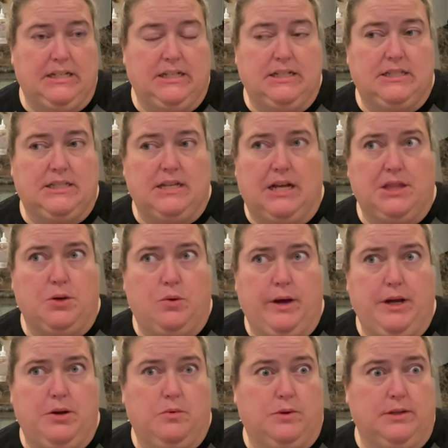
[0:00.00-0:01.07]
It's not the
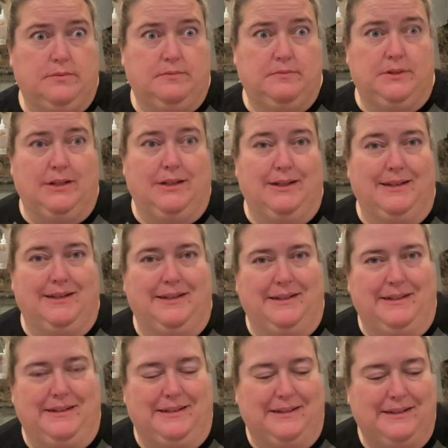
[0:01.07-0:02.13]
Quaker one.
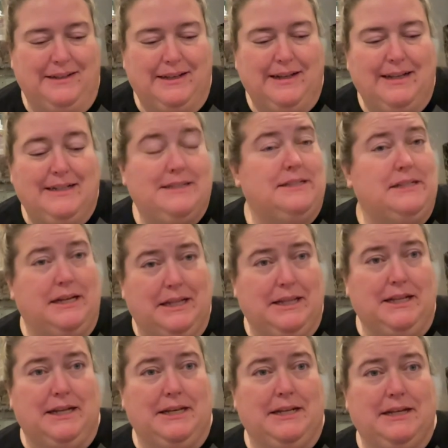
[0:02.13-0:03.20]
It's the
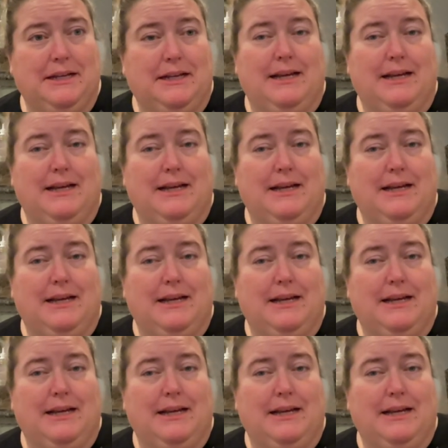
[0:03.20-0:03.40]
other one.